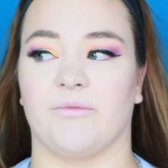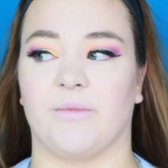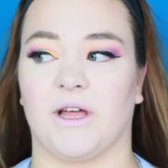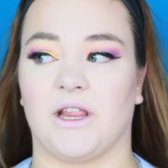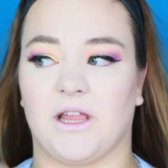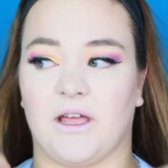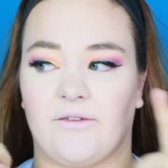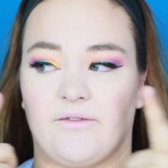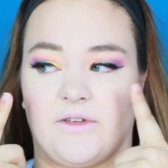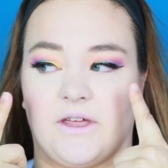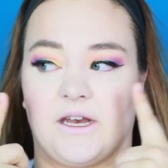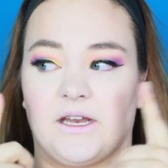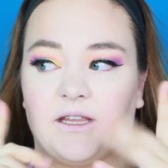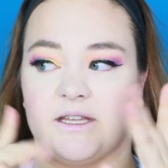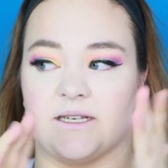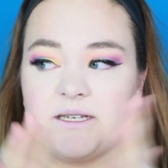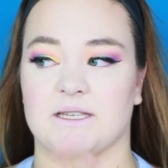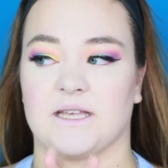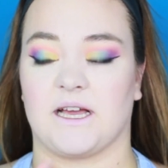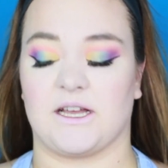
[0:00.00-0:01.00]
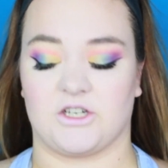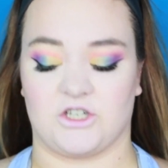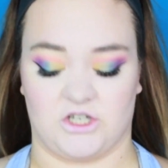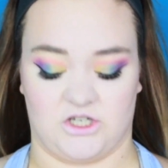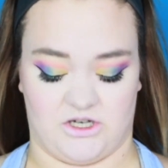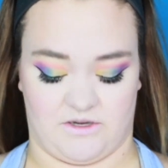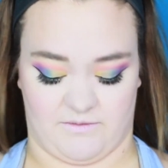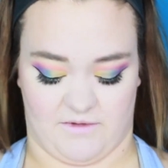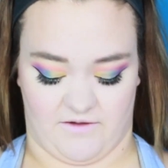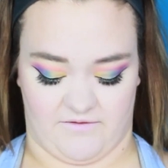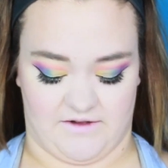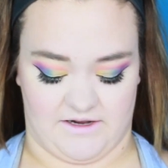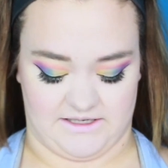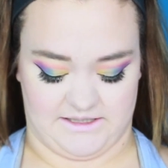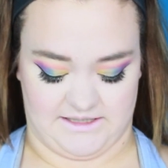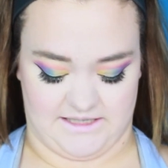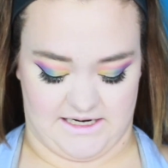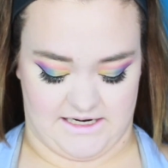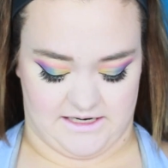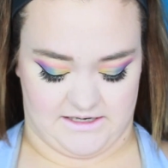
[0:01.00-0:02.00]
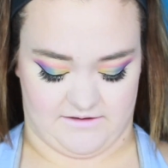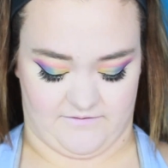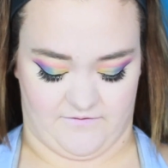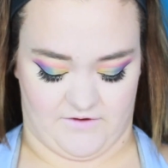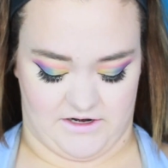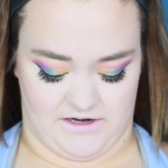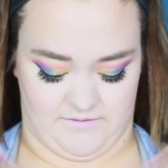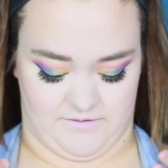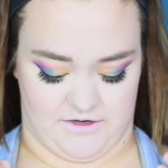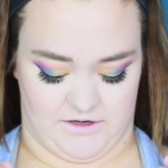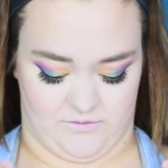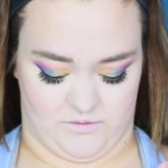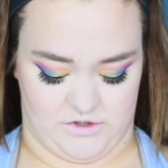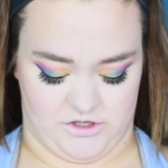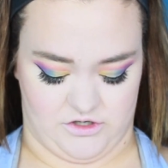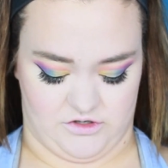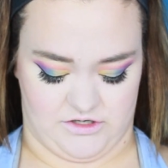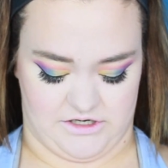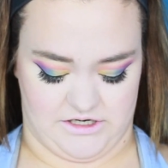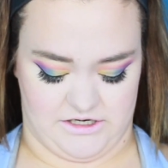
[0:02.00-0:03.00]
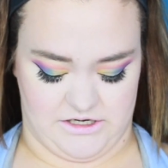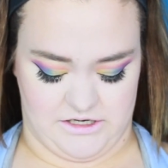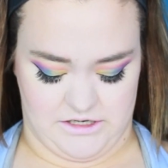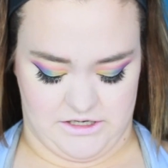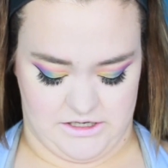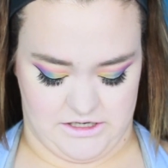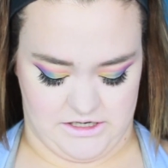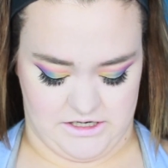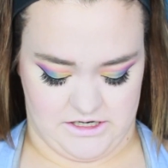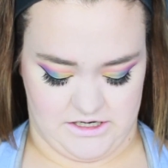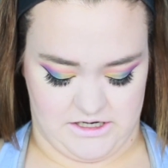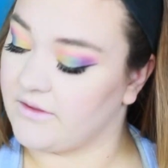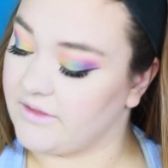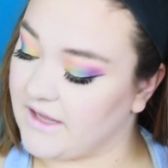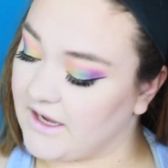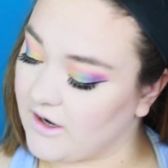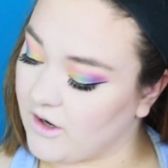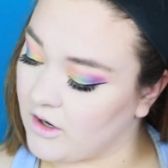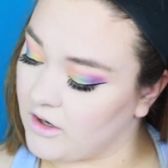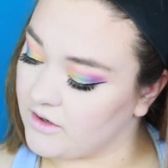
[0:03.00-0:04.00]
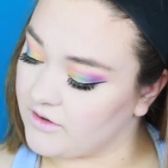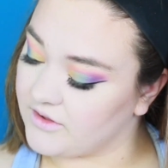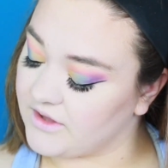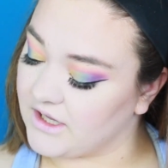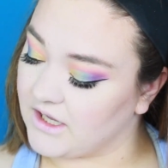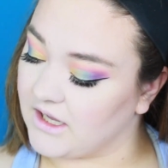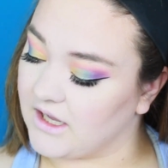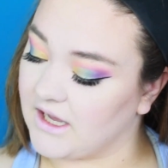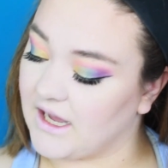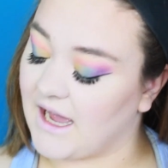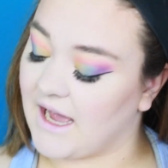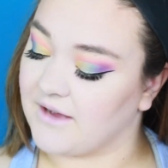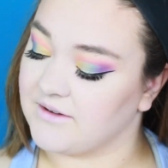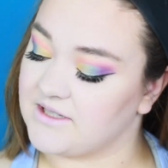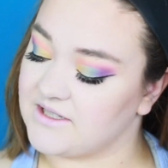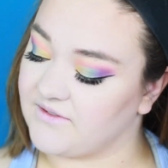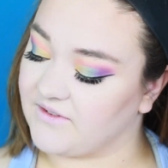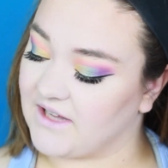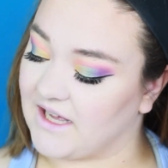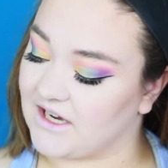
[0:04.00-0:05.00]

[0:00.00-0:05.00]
of my life getting these lashes on my face. And for anybody wondering, they are the House of